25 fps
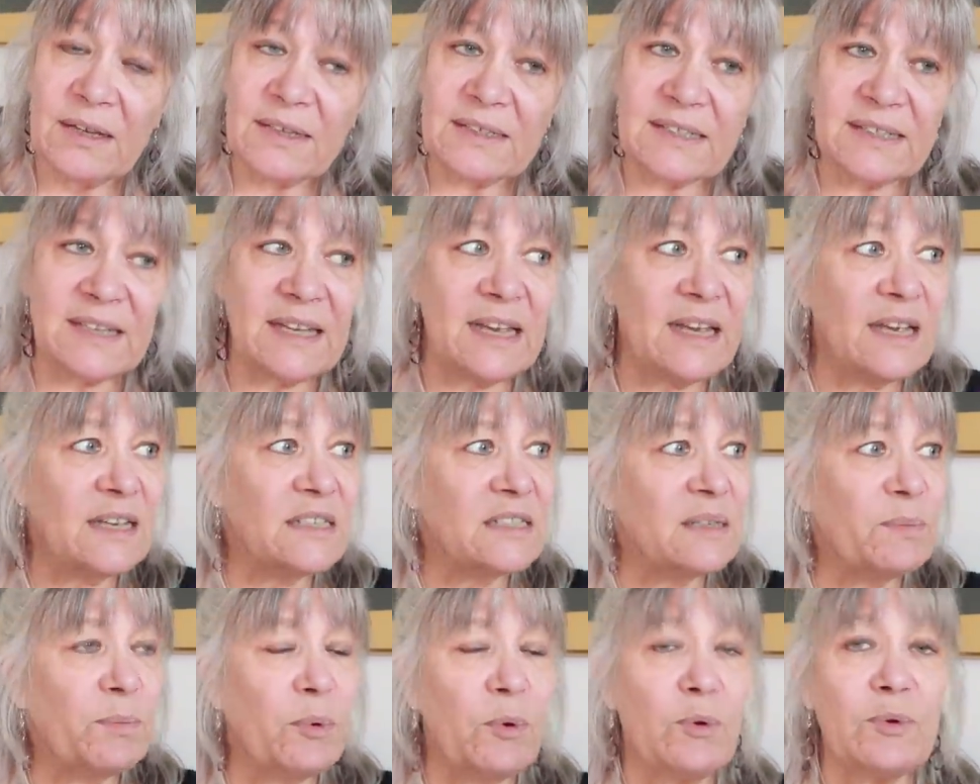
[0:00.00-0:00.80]
Say,
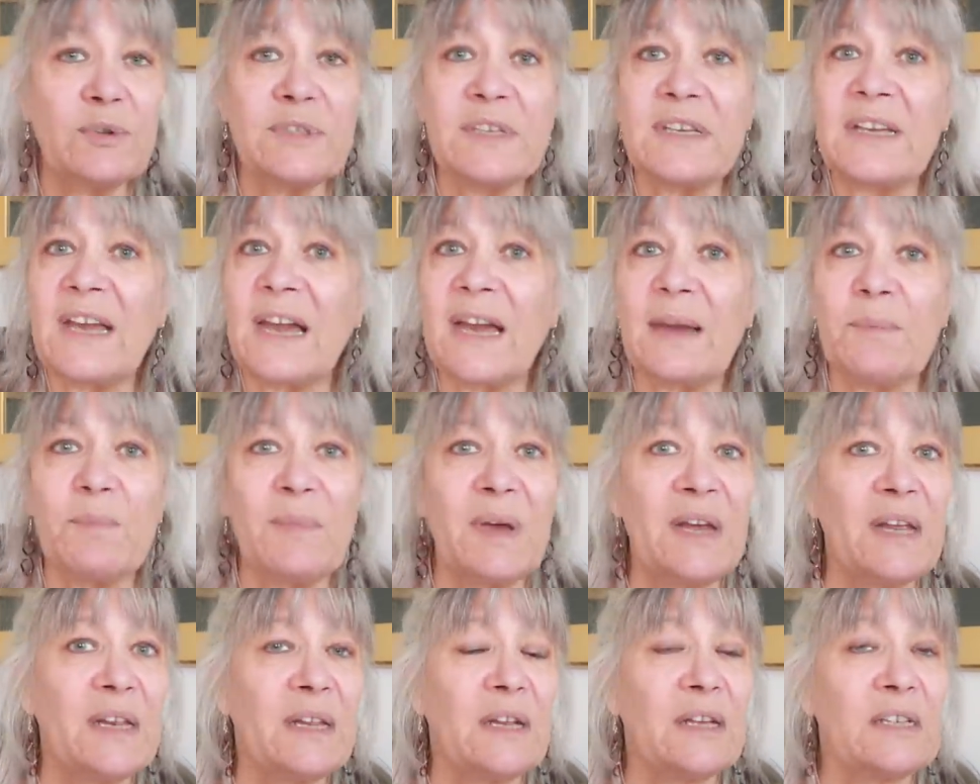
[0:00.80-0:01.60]
supposing I
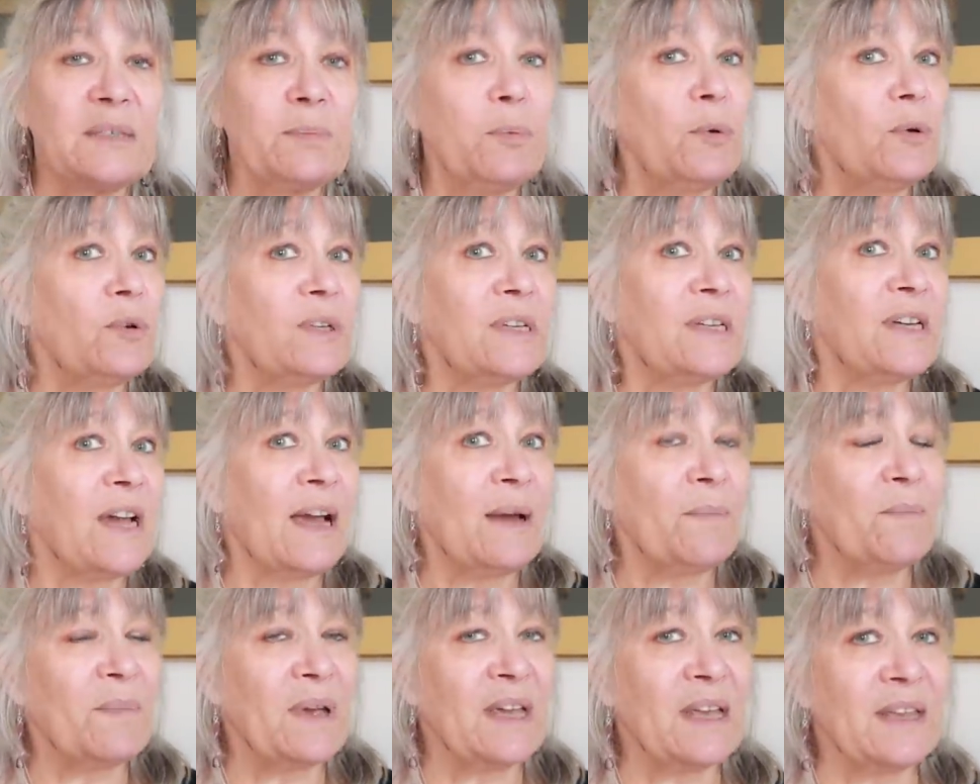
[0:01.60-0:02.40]
made, supposing
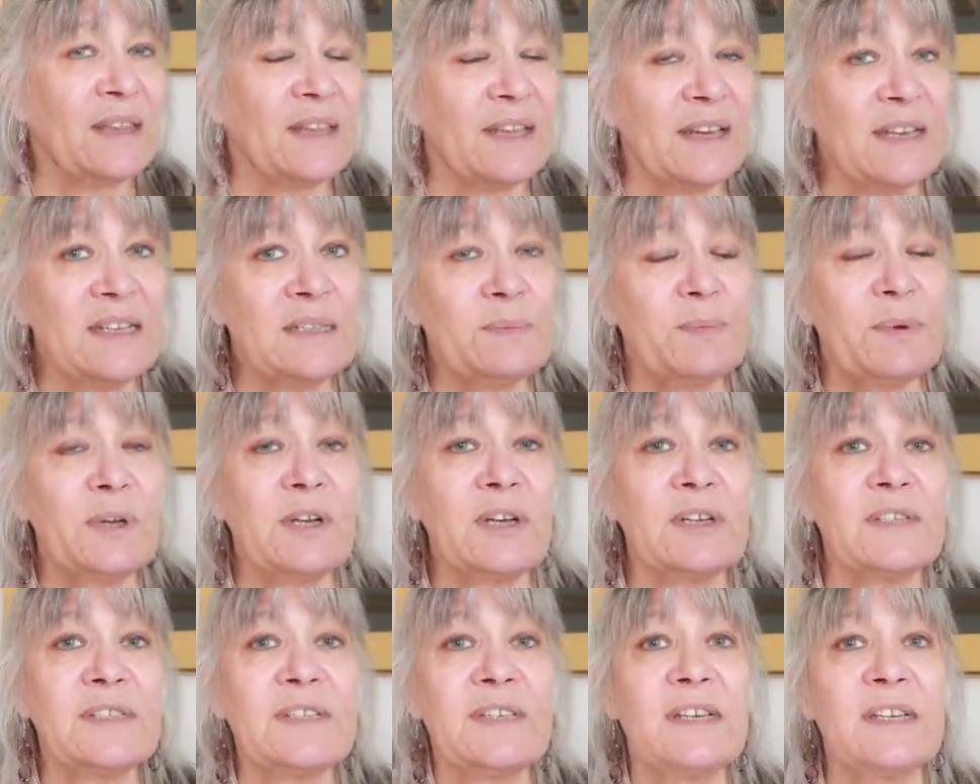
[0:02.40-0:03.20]
I made this
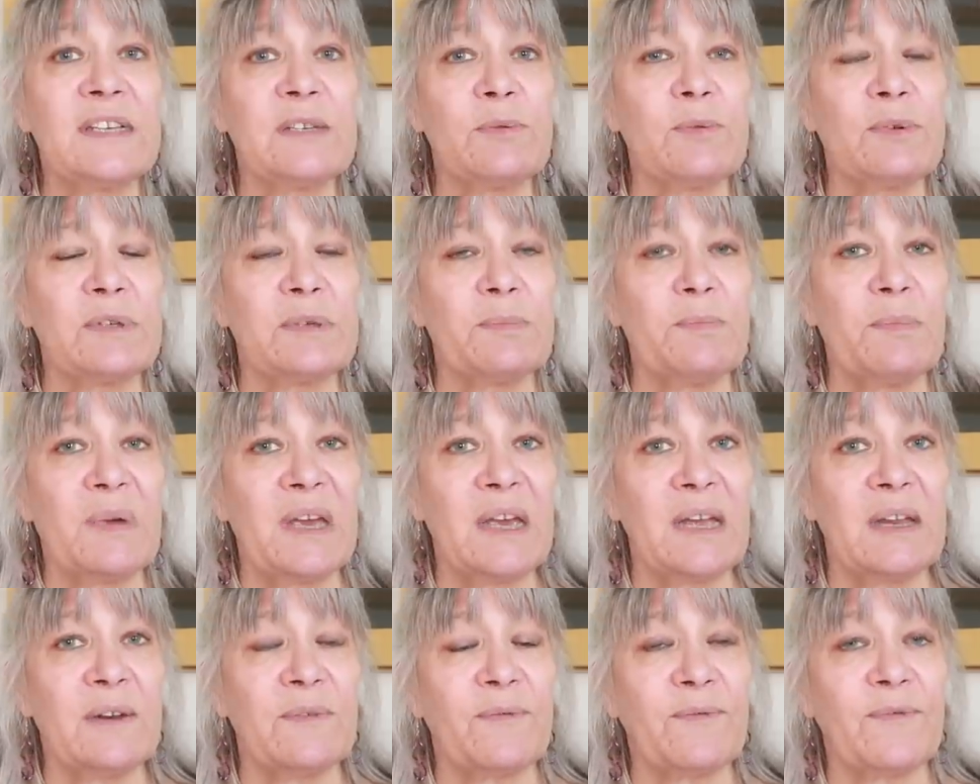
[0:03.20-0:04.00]
because this was
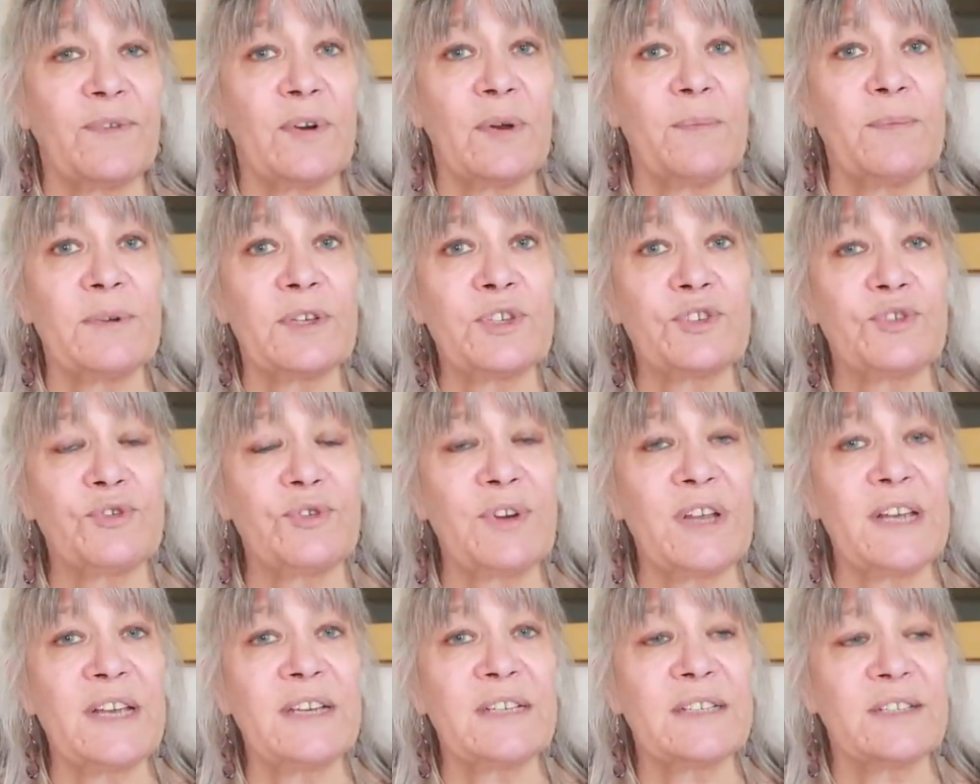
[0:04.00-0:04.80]
made from a
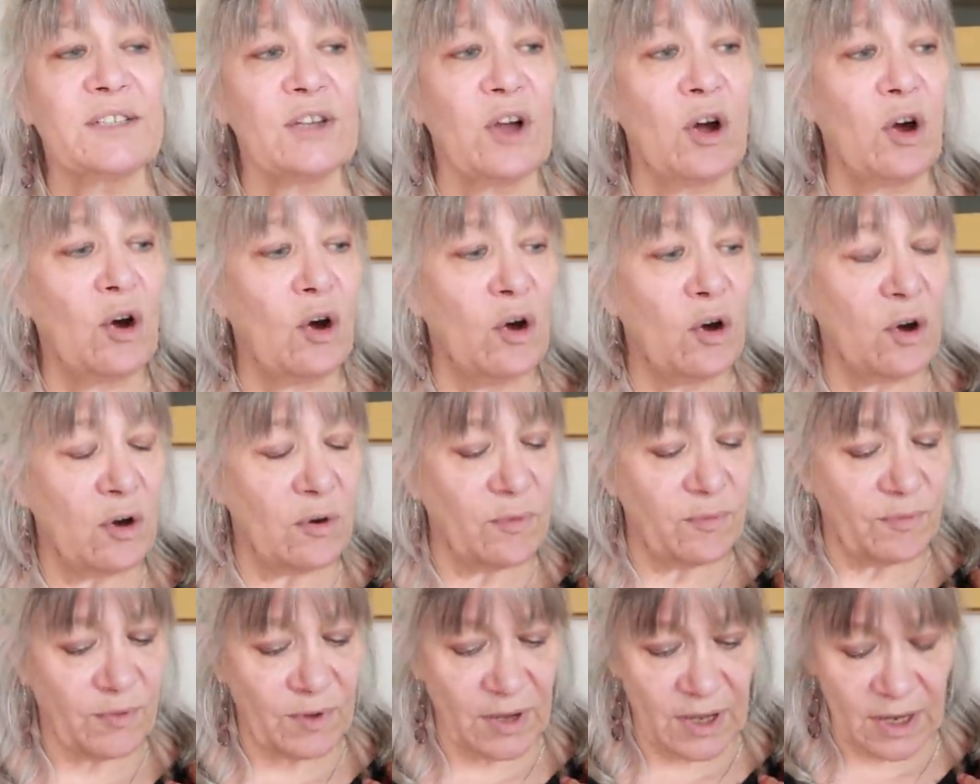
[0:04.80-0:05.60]
trace
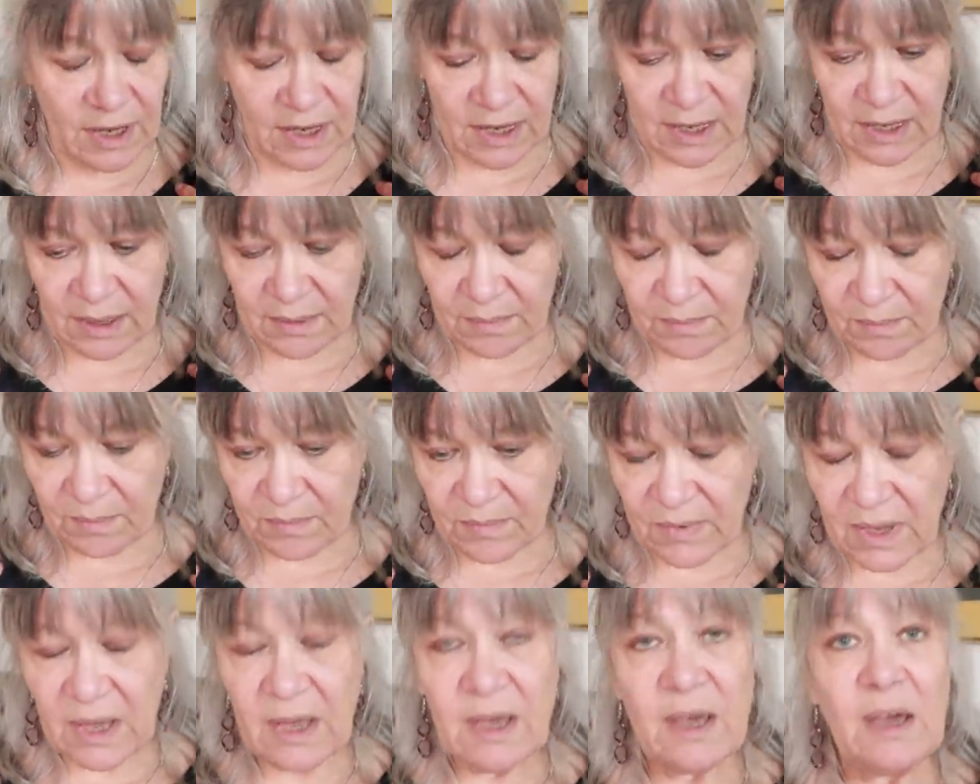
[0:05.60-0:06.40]
of
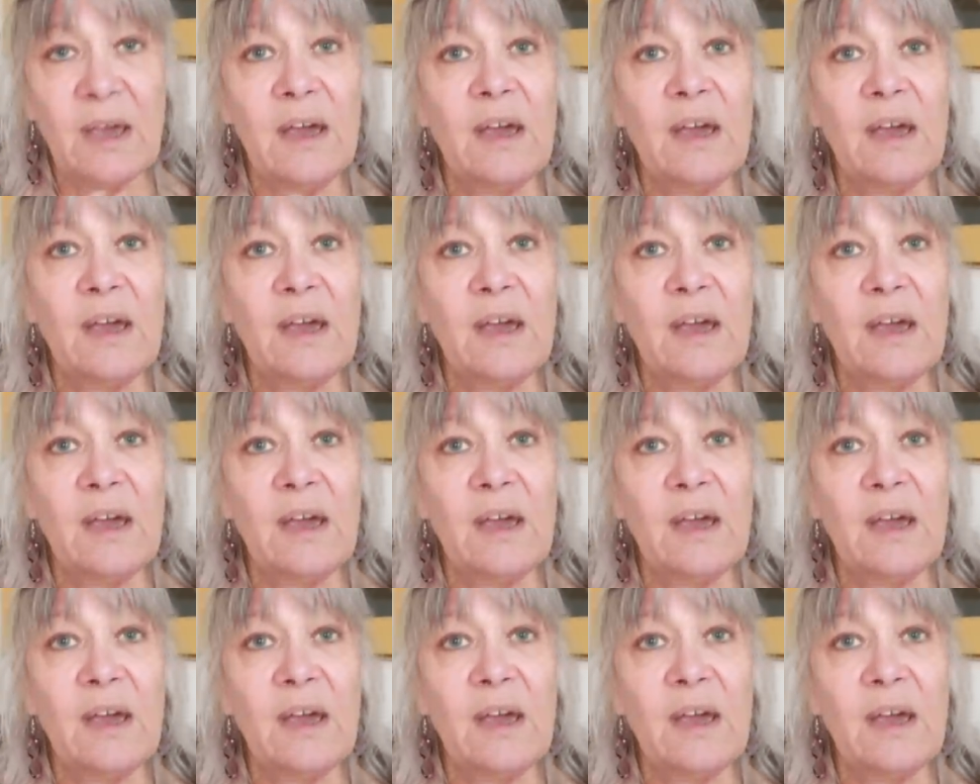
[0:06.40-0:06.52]
um,